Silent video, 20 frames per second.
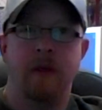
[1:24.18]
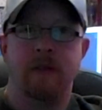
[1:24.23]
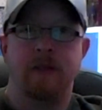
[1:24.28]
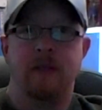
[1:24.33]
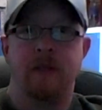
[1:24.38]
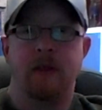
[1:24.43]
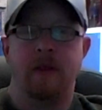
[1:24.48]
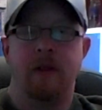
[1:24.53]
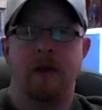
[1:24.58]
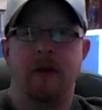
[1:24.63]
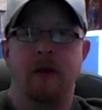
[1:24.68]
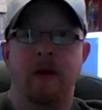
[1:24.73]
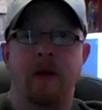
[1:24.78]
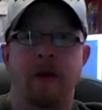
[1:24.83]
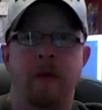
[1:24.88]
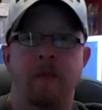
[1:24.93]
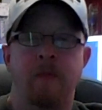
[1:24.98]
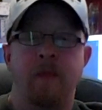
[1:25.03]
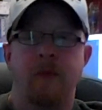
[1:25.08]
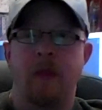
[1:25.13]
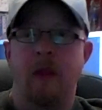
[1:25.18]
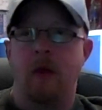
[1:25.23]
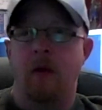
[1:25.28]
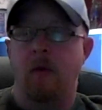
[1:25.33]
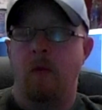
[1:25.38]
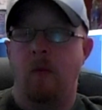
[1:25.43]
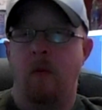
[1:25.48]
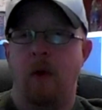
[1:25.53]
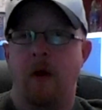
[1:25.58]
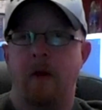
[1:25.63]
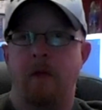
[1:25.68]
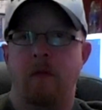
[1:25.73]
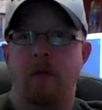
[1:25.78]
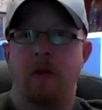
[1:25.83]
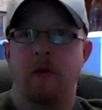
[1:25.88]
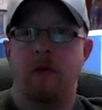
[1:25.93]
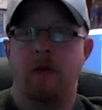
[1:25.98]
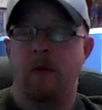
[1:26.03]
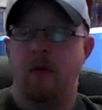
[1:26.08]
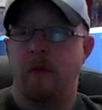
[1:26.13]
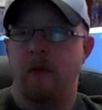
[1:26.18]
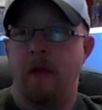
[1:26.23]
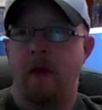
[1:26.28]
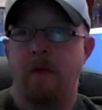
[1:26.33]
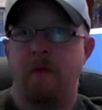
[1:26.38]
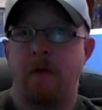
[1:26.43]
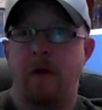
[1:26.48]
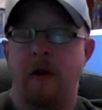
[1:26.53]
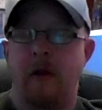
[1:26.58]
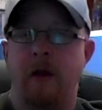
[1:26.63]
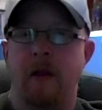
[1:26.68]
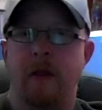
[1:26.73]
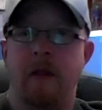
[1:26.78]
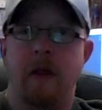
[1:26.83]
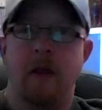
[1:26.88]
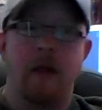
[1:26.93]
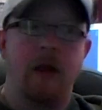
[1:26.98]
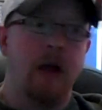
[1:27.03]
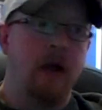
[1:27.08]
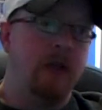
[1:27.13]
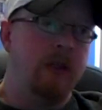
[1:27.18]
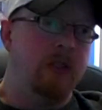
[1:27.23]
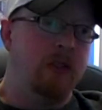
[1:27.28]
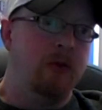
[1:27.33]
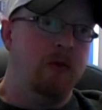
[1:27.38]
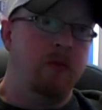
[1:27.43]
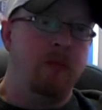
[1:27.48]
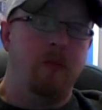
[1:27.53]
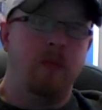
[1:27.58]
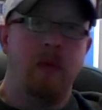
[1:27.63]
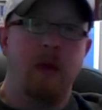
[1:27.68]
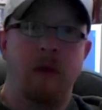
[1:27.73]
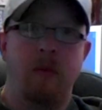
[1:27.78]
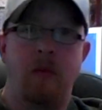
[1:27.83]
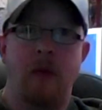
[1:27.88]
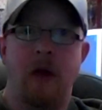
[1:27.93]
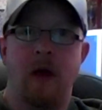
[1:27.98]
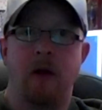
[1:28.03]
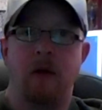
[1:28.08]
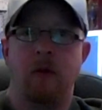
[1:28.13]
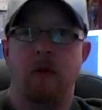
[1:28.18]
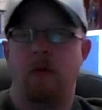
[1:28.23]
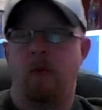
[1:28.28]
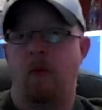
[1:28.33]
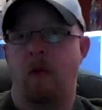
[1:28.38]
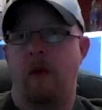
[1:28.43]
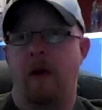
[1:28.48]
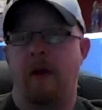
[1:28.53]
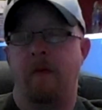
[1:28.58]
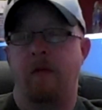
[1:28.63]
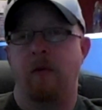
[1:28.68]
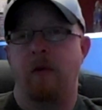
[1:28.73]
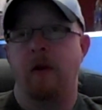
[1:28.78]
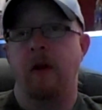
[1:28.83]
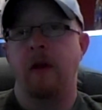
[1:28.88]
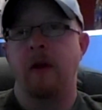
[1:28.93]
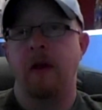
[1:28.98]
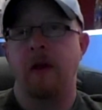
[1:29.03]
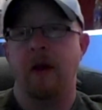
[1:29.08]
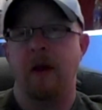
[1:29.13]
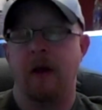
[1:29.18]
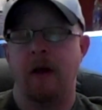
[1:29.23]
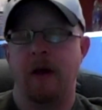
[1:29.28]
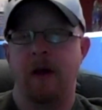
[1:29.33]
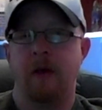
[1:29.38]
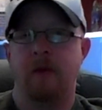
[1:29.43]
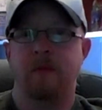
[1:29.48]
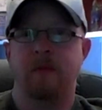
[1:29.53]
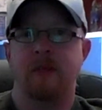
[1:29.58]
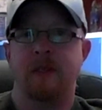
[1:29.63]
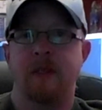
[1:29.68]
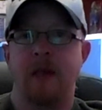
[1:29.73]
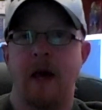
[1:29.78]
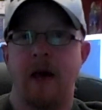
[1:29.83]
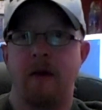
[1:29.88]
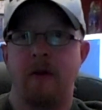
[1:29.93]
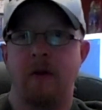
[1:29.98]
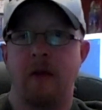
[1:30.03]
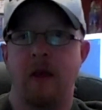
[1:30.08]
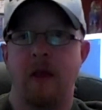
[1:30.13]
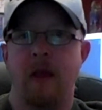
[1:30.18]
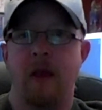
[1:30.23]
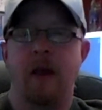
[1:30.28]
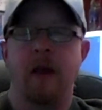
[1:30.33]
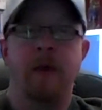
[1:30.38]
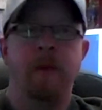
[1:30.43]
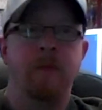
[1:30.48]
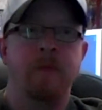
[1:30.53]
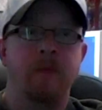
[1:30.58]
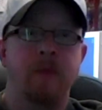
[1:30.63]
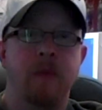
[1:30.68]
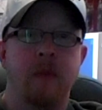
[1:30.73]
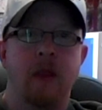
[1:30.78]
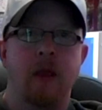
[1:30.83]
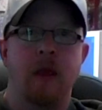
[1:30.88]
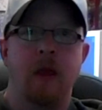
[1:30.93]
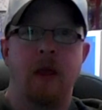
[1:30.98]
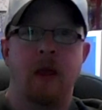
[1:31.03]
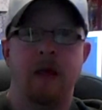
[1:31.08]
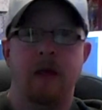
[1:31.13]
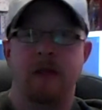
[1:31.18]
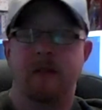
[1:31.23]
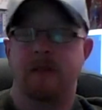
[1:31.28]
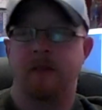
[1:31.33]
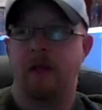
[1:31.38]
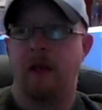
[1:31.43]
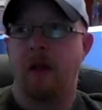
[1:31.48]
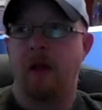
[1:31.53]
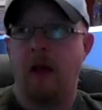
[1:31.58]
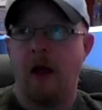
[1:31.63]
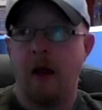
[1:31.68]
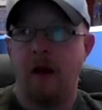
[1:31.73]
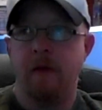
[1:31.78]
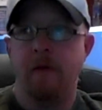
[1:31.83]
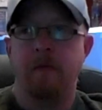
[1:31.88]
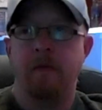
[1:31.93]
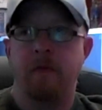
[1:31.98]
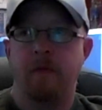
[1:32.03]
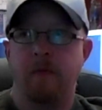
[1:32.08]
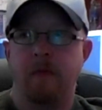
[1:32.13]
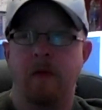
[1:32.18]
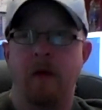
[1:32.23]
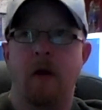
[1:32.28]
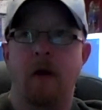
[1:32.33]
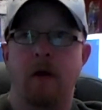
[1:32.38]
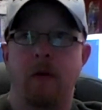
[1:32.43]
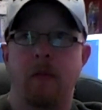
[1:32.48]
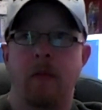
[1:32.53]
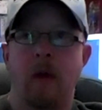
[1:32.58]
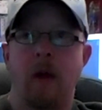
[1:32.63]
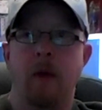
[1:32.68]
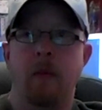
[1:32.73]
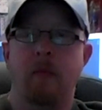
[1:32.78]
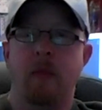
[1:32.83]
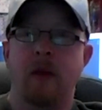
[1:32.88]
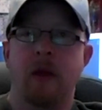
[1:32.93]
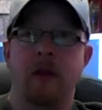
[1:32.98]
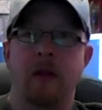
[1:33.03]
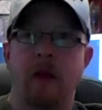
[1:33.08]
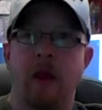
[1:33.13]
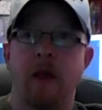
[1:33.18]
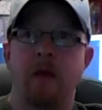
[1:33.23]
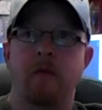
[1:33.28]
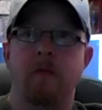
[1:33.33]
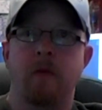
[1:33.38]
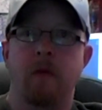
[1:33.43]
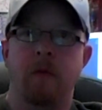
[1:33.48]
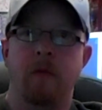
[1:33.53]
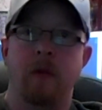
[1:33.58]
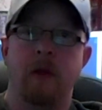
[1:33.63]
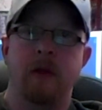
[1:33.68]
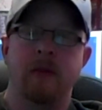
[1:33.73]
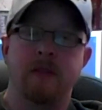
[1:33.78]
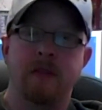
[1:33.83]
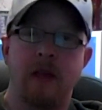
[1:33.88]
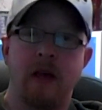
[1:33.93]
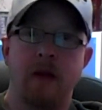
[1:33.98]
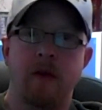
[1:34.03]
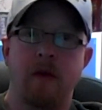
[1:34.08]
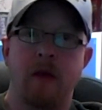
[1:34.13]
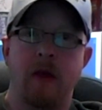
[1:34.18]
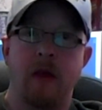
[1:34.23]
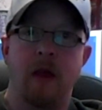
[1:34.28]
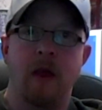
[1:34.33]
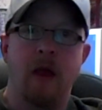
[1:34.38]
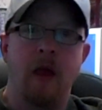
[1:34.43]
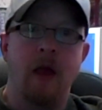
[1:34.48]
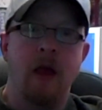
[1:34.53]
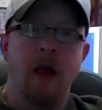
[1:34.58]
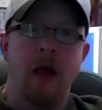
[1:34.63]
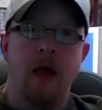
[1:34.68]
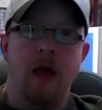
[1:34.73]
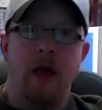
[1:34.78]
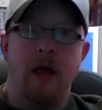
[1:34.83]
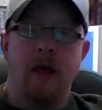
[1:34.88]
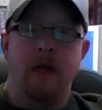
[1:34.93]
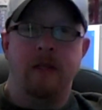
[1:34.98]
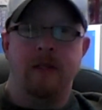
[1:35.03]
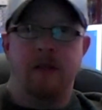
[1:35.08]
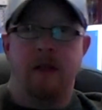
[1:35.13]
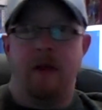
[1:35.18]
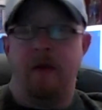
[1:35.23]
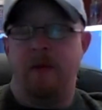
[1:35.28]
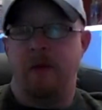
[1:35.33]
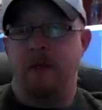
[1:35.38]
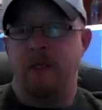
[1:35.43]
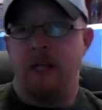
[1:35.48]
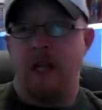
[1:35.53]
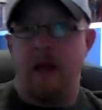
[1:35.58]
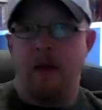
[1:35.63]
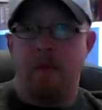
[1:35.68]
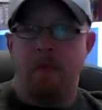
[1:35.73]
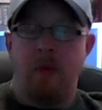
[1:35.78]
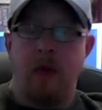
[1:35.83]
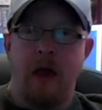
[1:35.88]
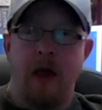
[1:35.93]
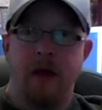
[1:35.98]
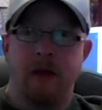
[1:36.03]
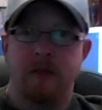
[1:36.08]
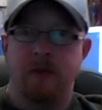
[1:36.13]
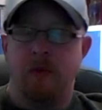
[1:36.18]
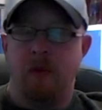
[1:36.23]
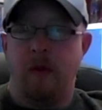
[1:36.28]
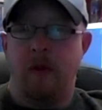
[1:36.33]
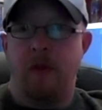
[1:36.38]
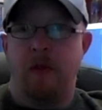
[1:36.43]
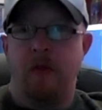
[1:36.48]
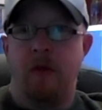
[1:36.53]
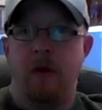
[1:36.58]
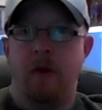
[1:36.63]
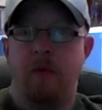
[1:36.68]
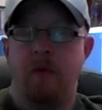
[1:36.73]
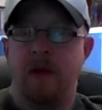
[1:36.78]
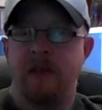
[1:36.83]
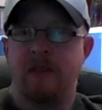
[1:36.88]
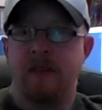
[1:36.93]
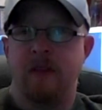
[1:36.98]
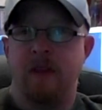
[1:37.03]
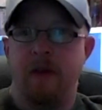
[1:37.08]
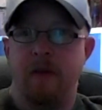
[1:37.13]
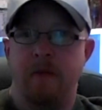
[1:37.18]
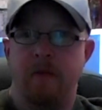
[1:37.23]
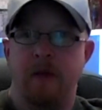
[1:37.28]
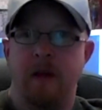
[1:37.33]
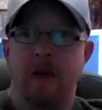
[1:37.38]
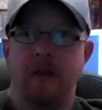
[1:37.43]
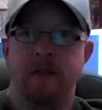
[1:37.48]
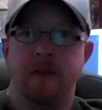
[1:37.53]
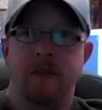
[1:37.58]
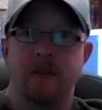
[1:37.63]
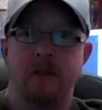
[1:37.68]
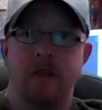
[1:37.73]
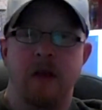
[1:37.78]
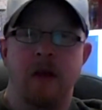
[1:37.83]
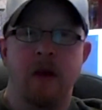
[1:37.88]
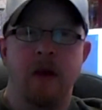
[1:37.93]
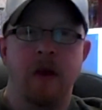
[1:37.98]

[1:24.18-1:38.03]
into the whatever they're doing that Friday night, that Kaiju big battle or whatever. Saturday is kind of a big day for me. Saturday is going to be jam-packed with wrestling events